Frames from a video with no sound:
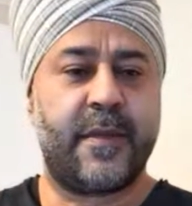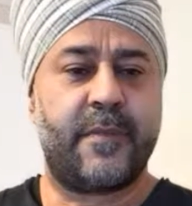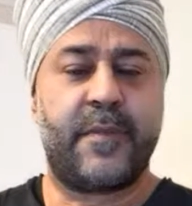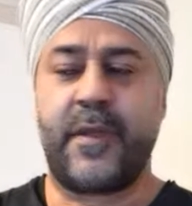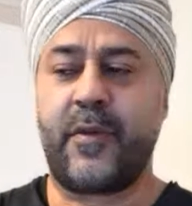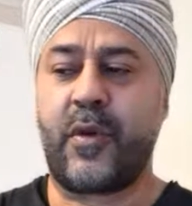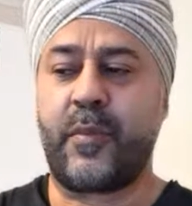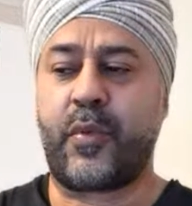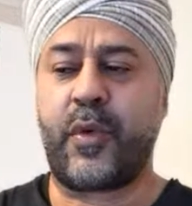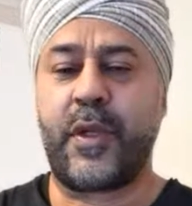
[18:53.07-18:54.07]
be
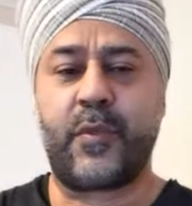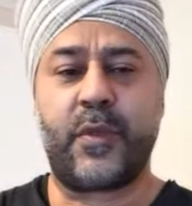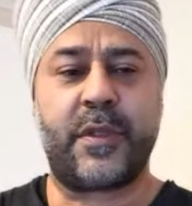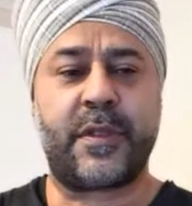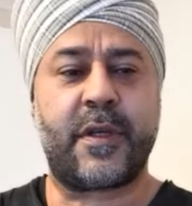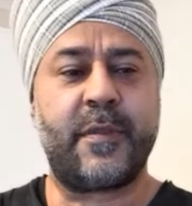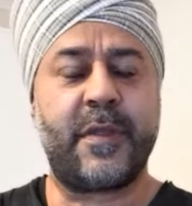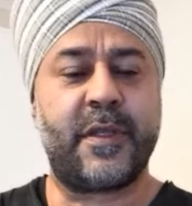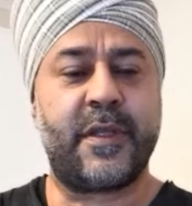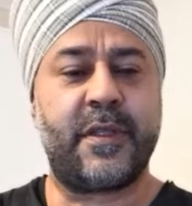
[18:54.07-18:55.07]
on point with the
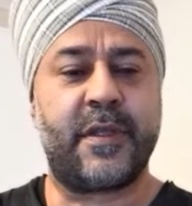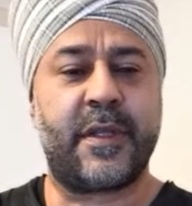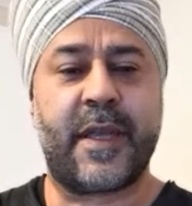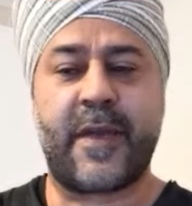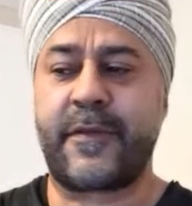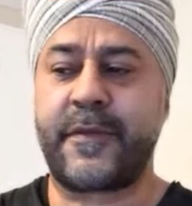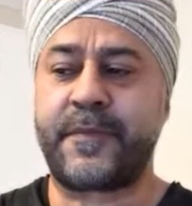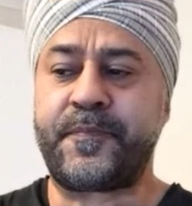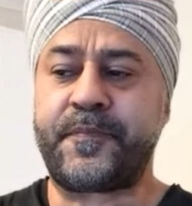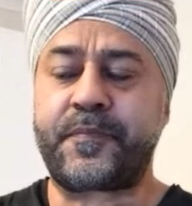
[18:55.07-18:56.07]
timing that you're going to have.
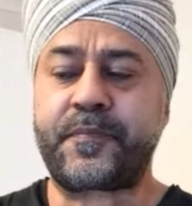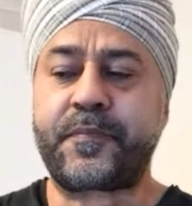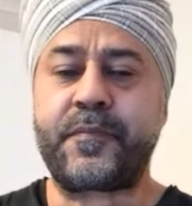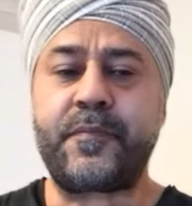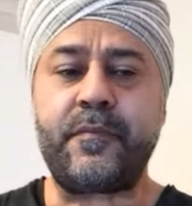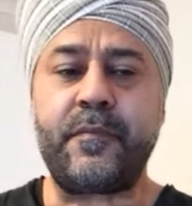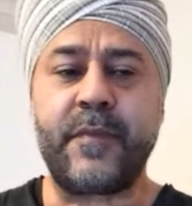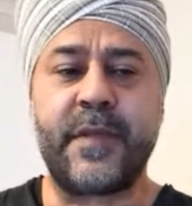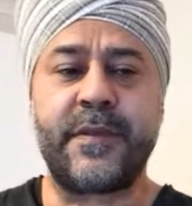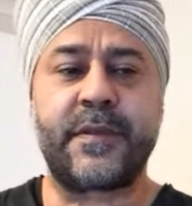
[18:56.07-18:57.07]

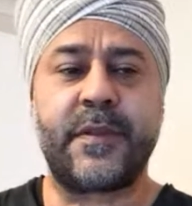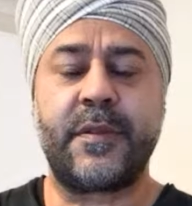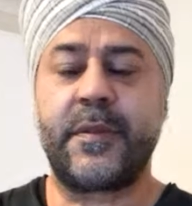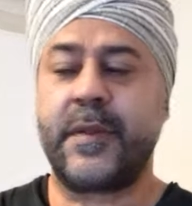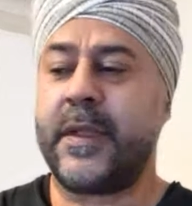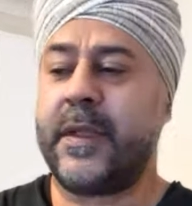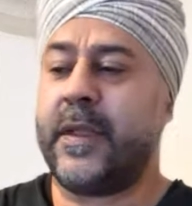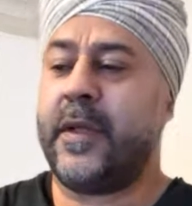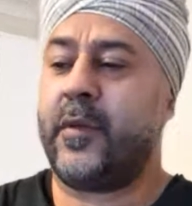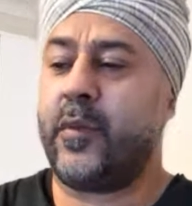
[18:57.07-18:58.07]
So
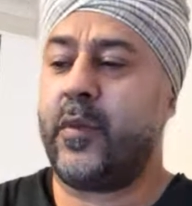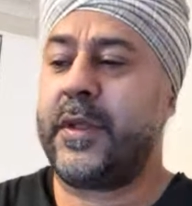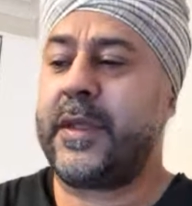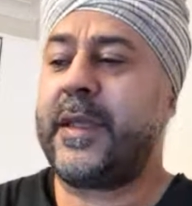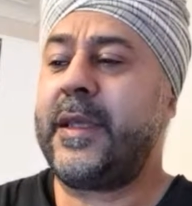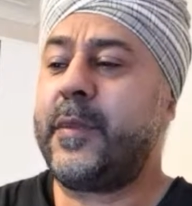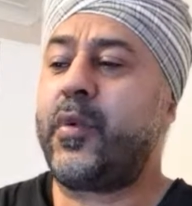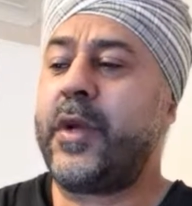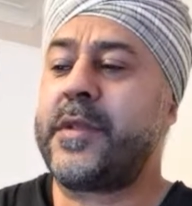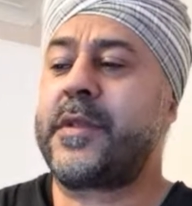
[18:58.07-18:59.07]
what are the key
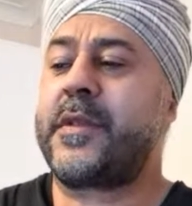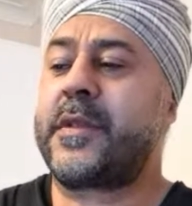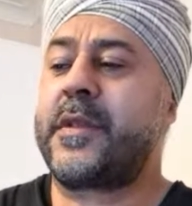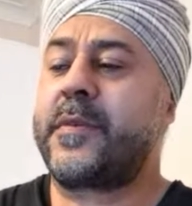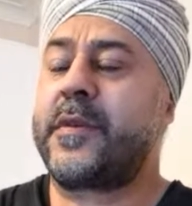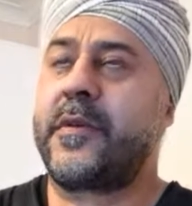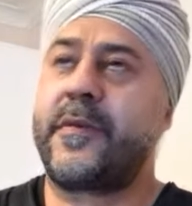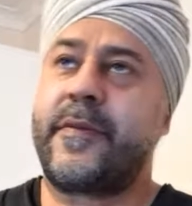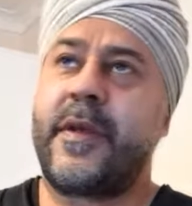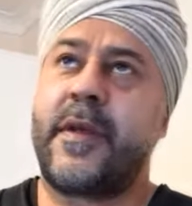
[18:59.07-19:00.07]
points in terms
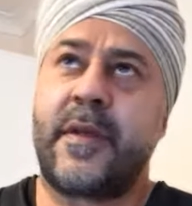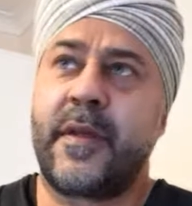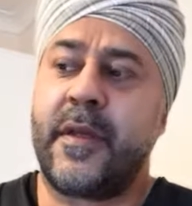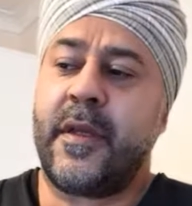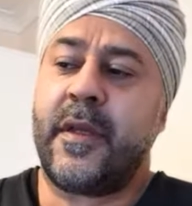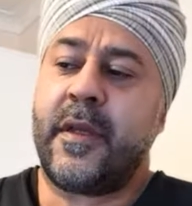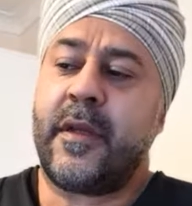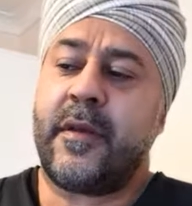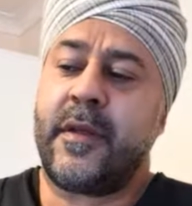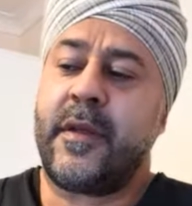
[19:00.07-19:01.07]
of
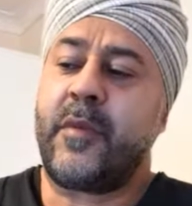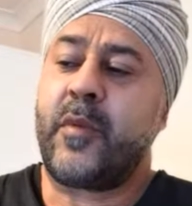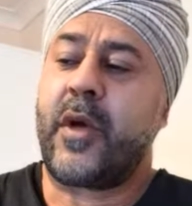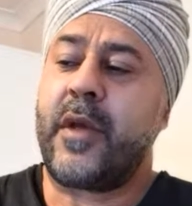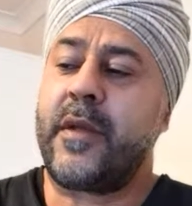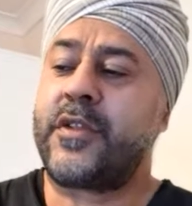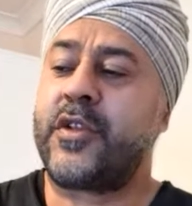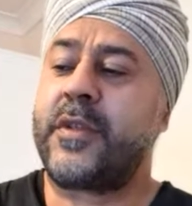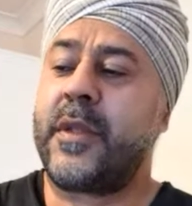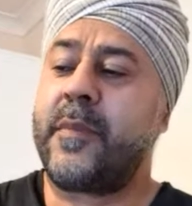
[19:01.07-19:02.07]
number one, choosing the